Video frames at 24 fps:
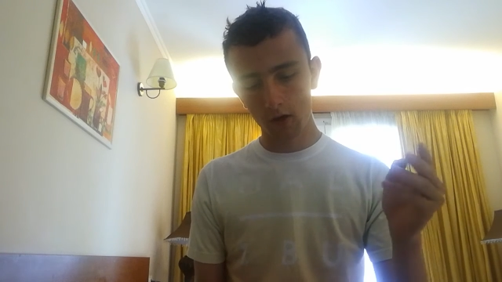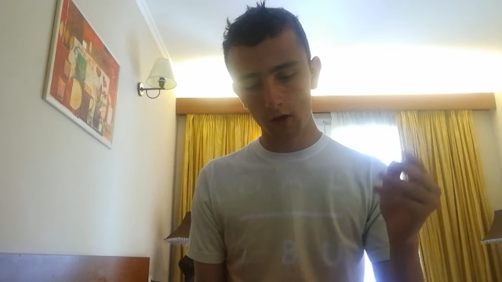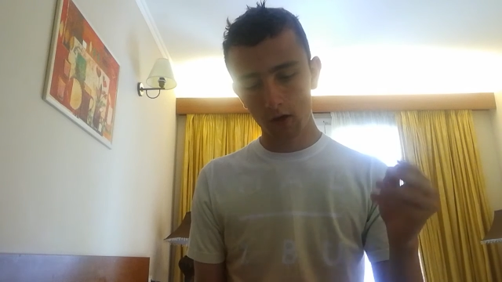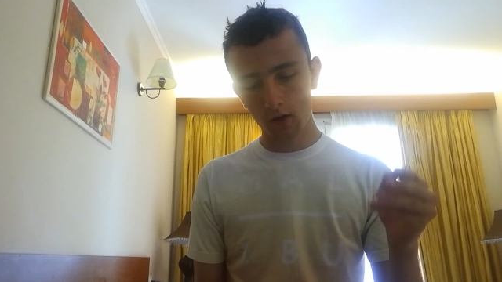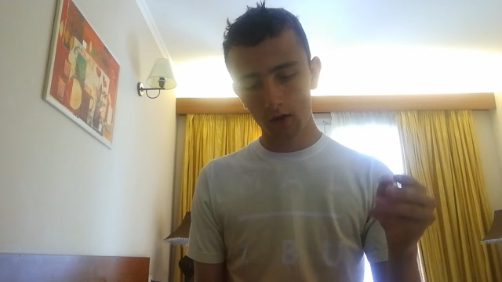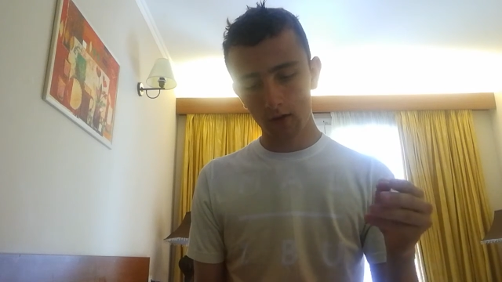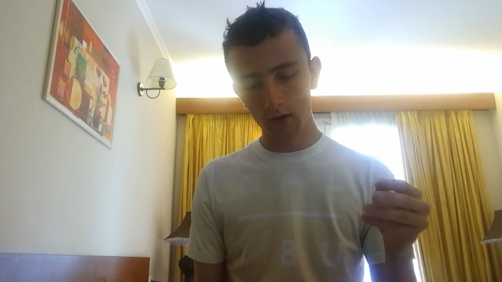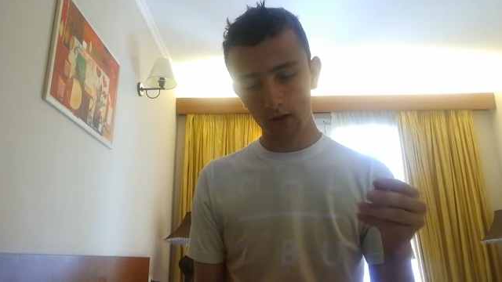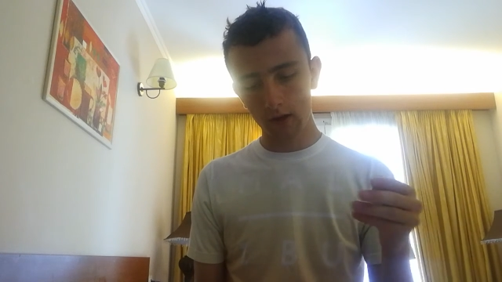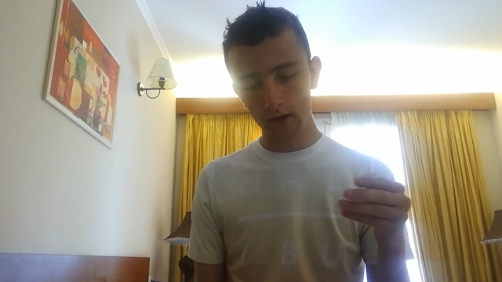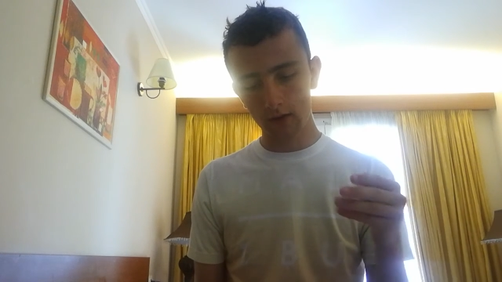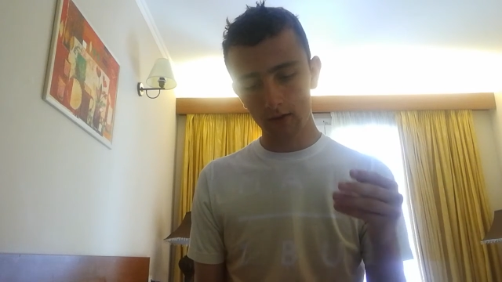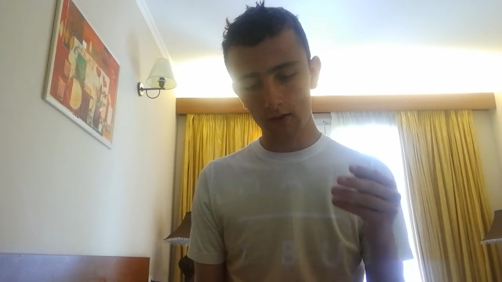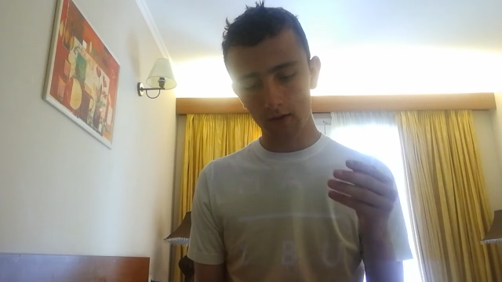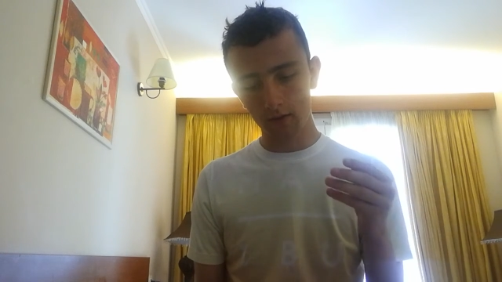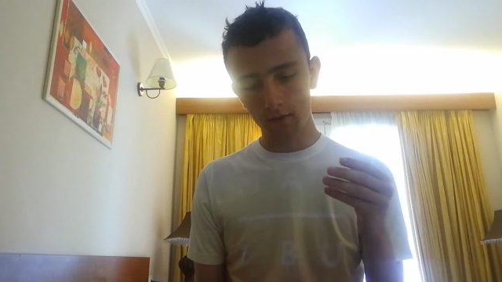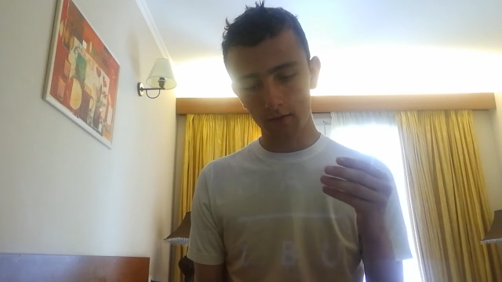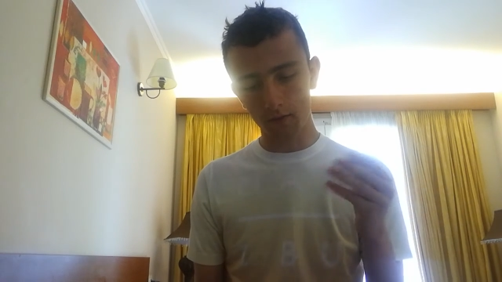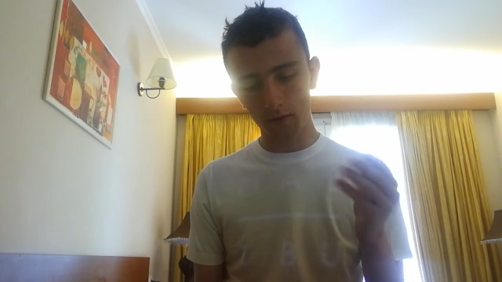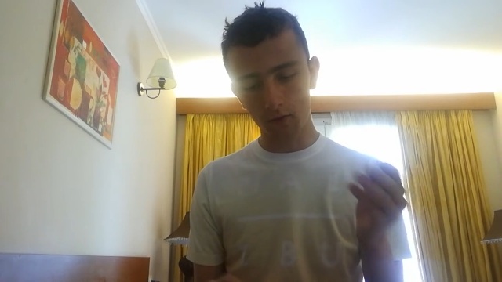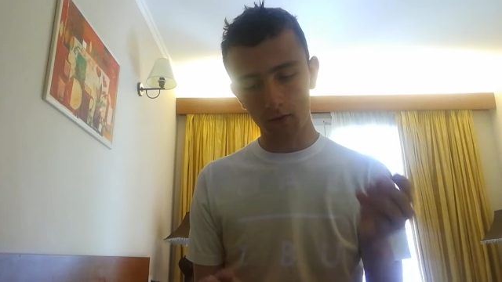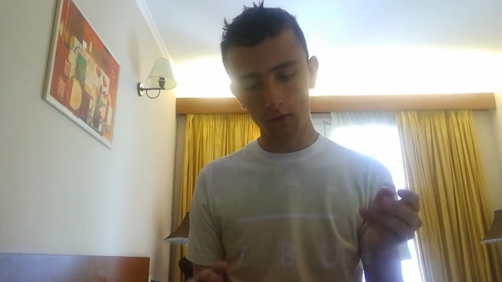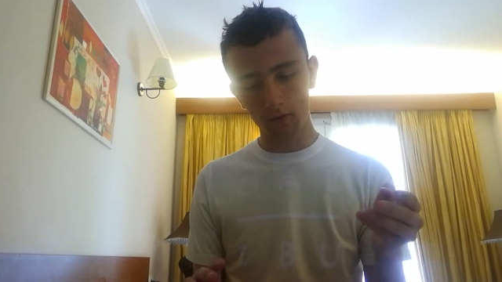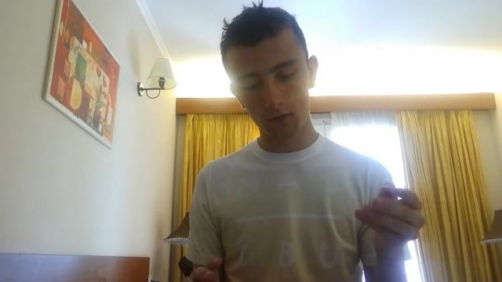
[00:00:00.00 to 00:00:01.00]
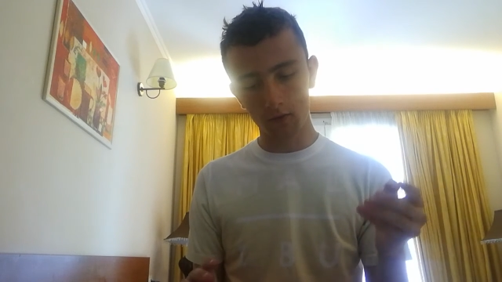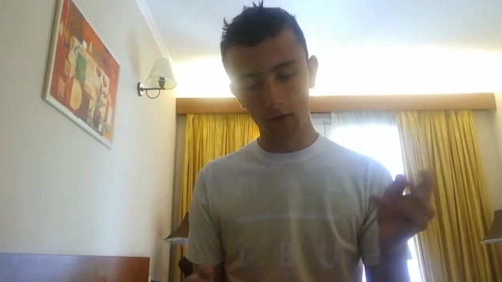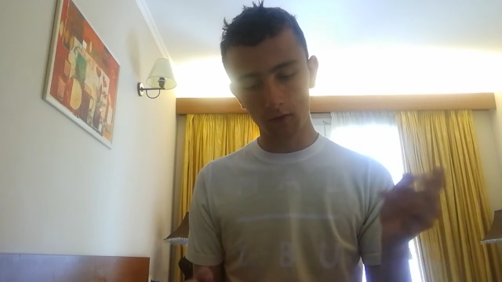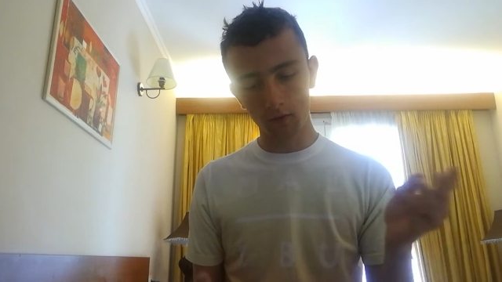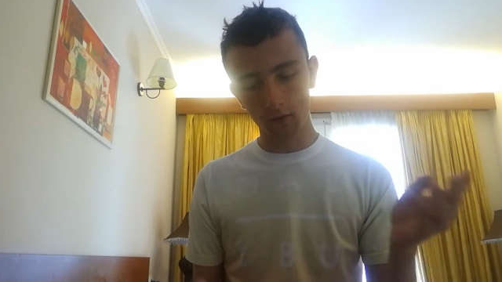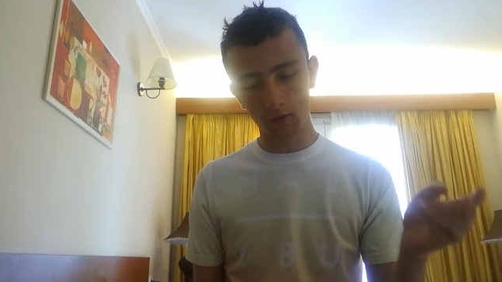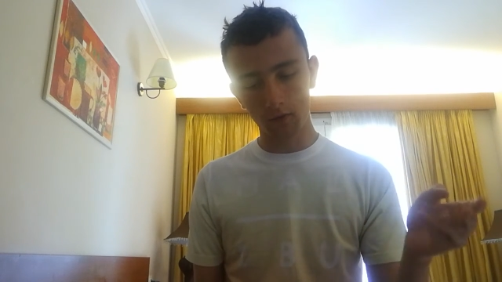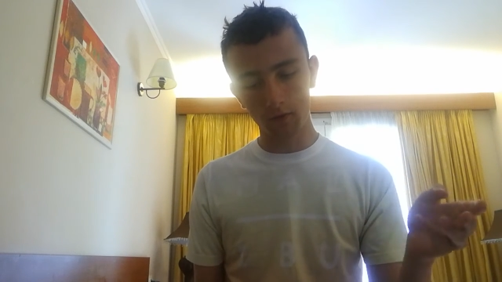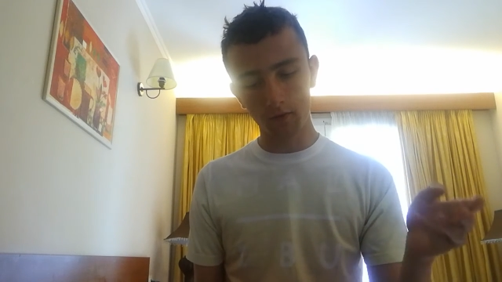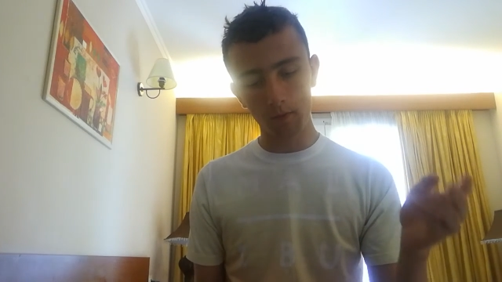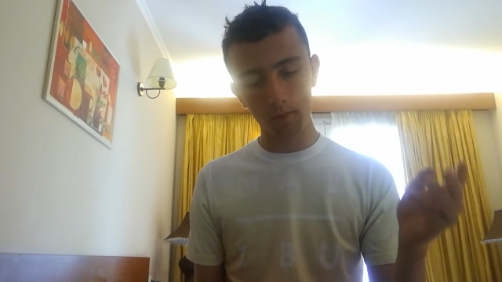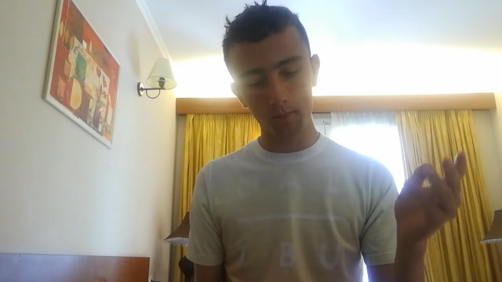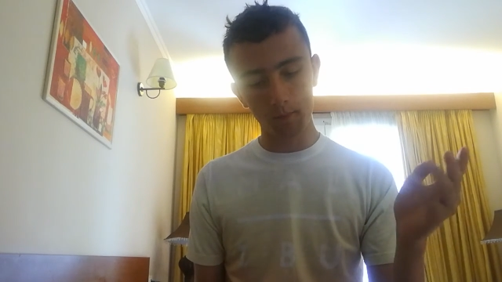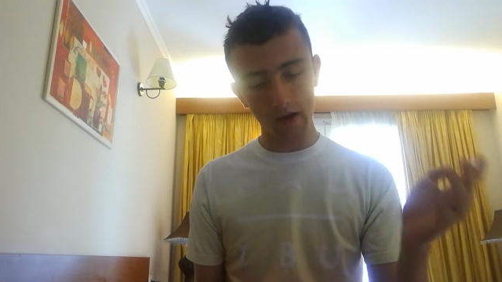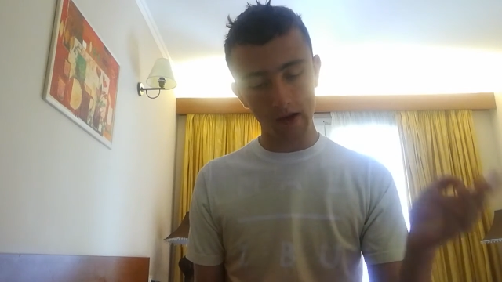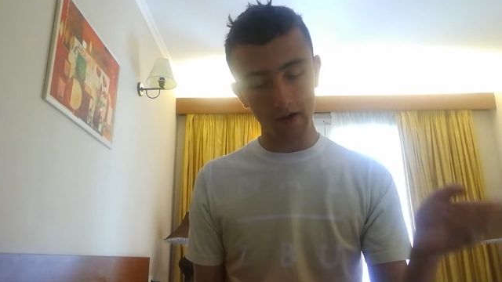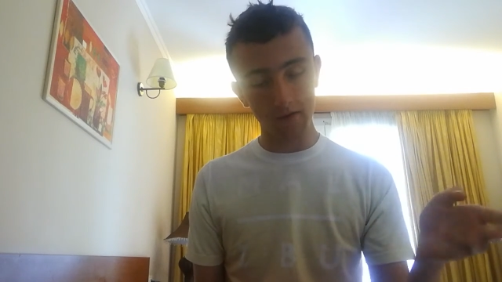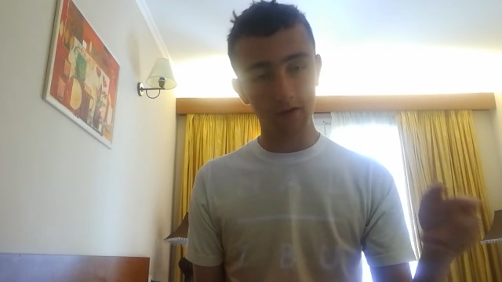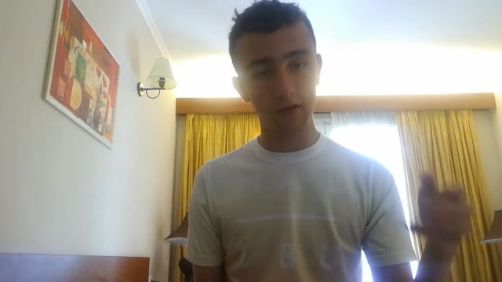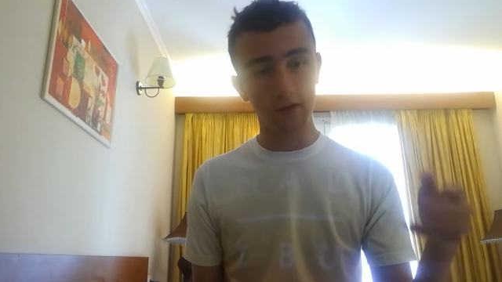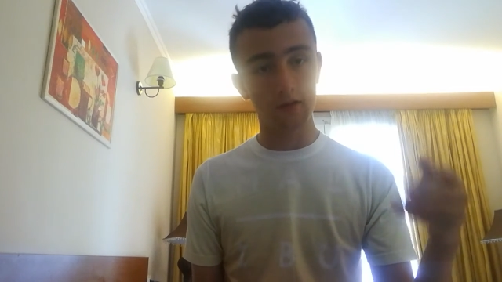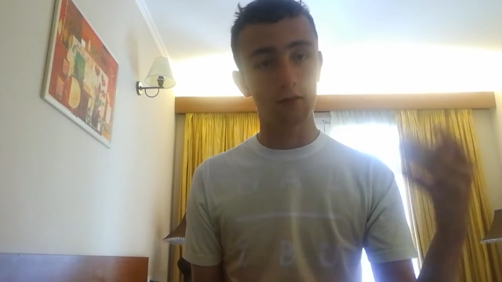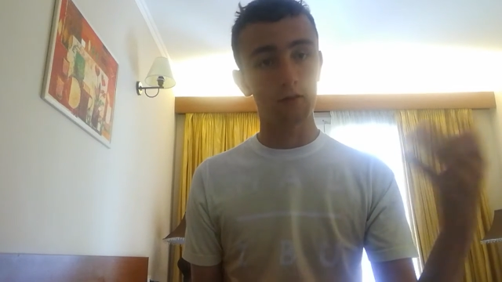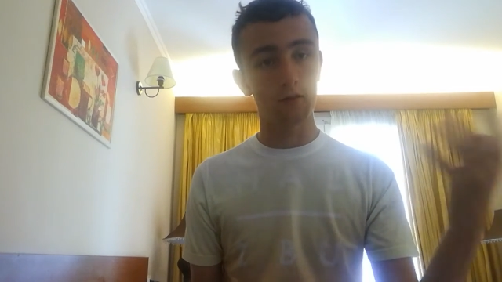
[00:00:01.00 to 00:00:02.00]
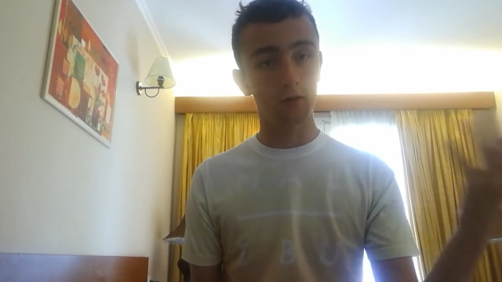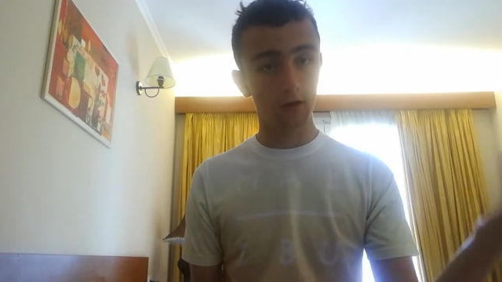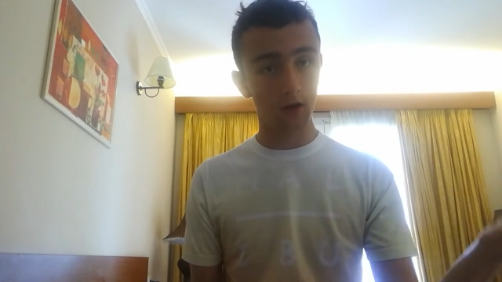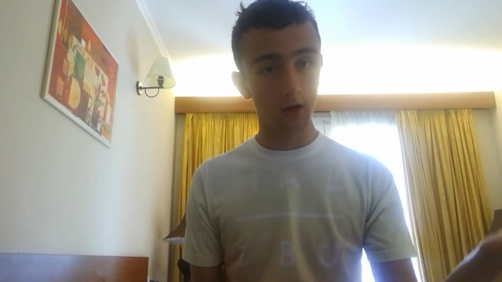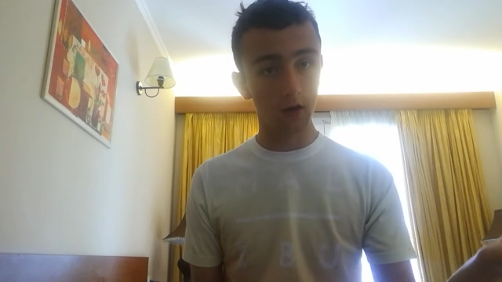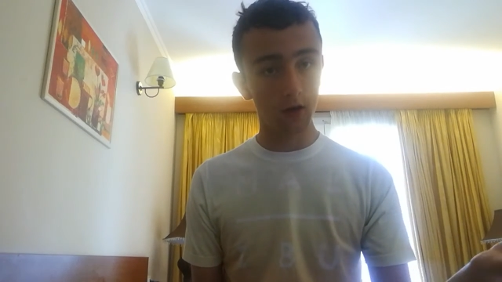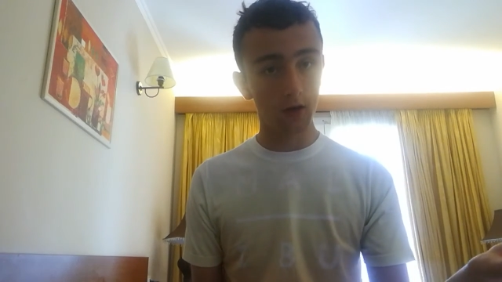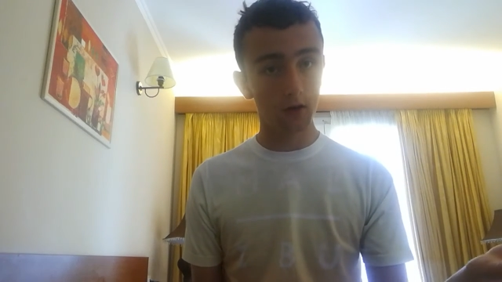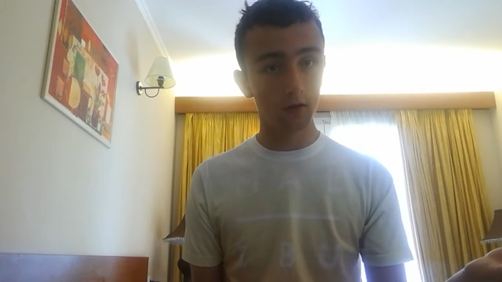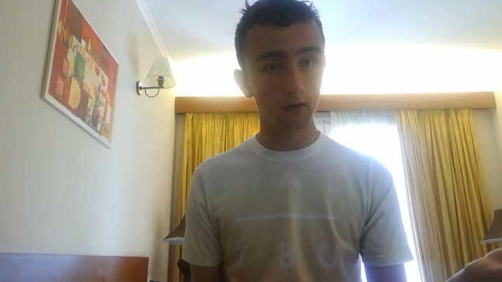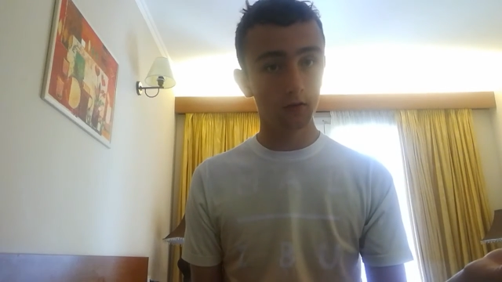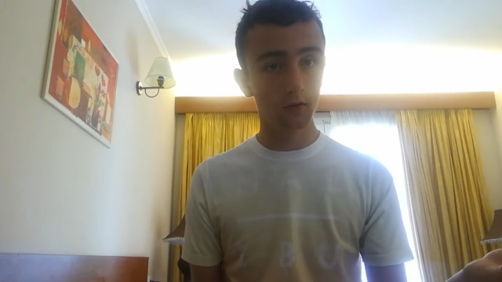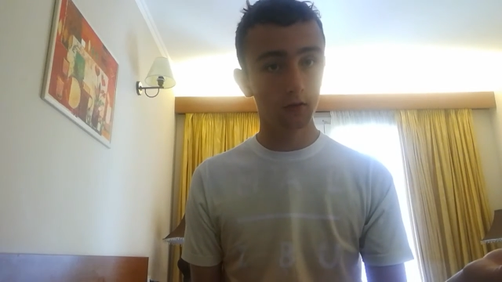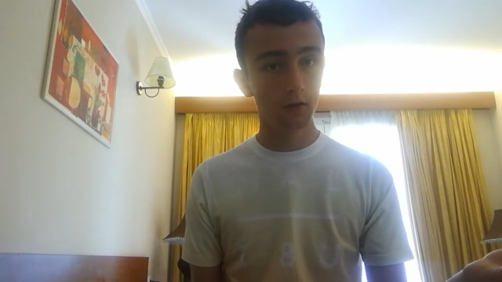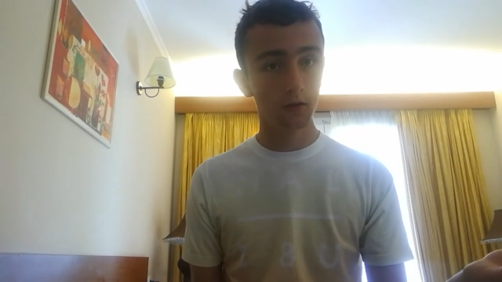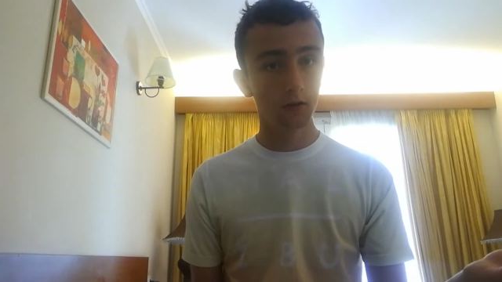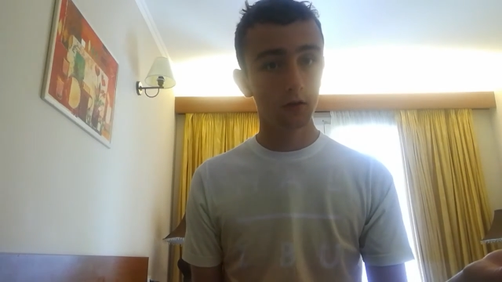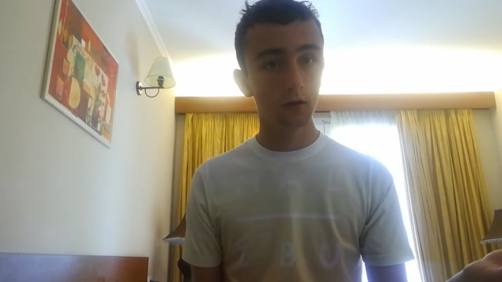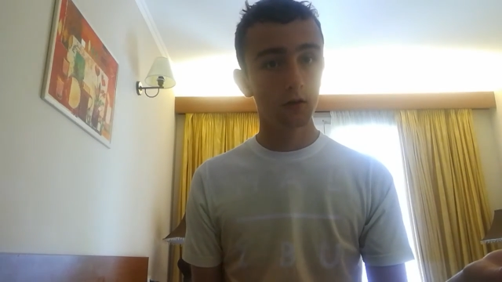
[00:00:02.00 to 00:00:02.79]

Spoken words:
later falls in love and marries a girl,